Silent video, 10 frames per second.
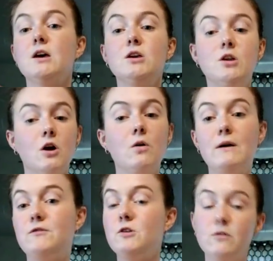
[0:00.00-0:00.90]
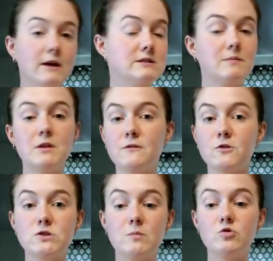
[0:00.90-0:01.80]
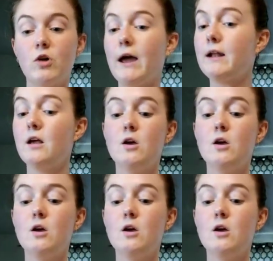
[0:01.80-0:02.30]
you know, if you don't like something the first time you try it,